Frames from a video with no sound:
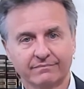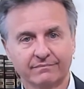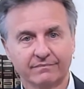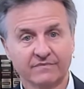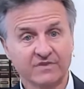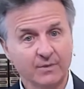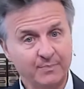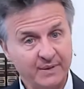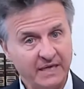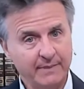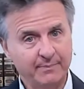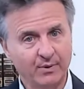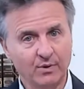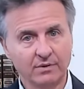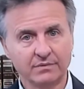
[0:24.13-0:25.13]
the
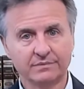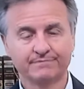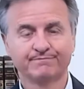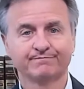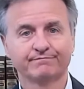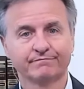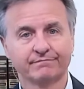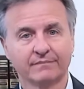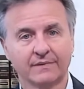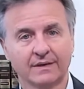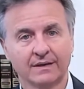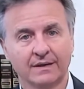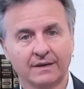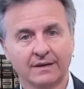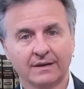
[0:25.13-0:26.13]
people
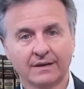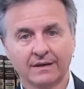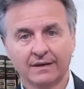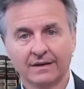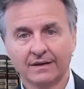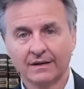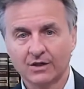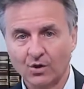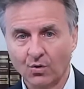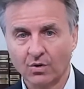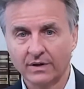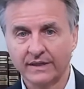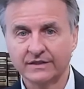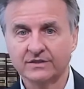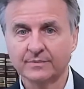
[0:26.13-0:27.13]

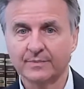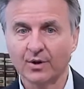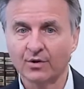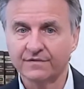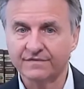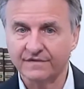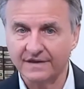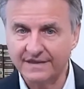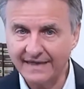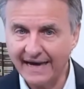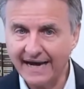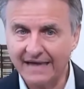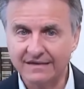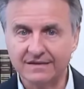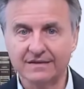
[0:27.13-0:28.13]
according to both the
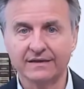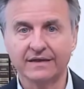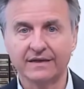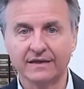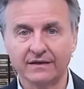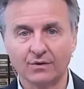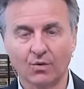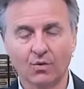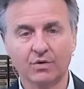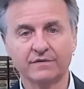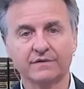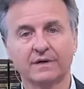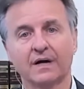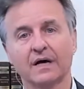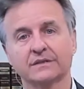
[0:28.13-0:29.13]
Catholic and
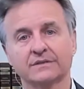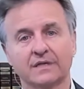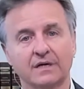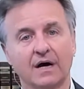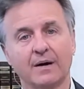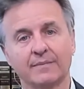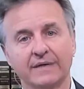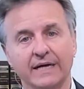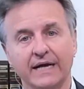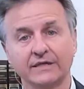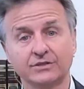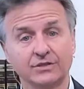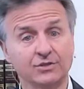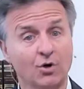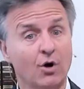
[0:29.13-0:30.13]
Orthodox
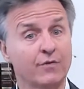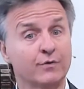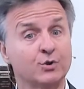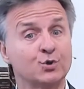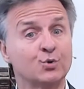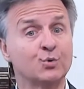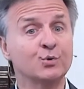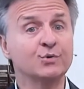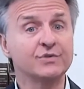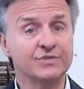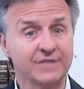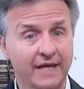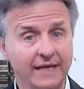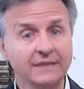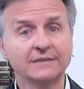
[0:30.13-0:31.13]
denominations, are the true
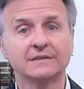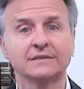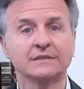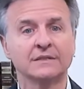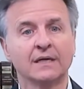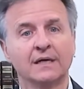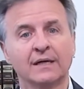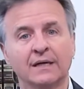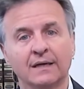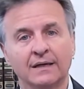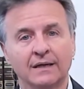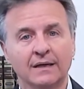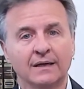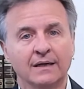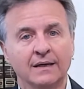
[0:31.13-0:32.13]
saints
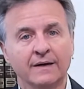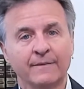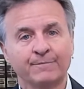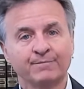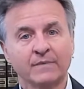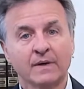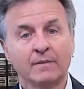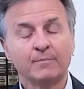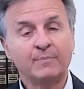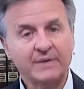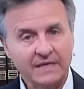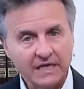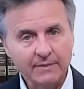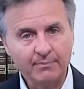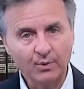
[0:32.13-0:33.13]

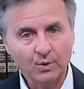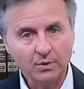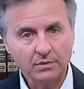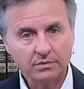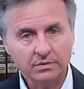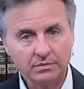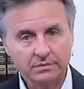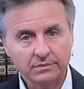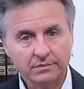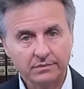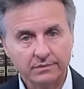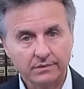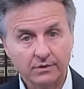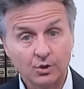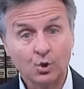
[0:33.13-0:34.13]
people
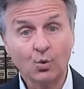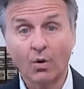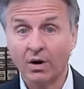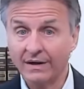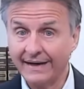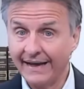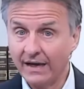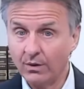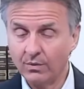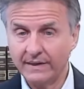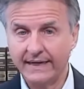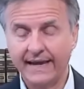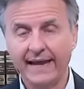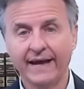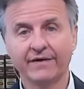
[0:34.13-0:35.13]
who are now
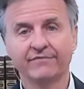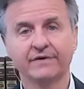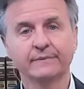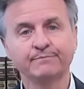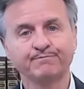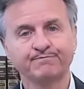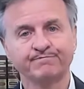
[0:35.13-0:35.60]
in heaven,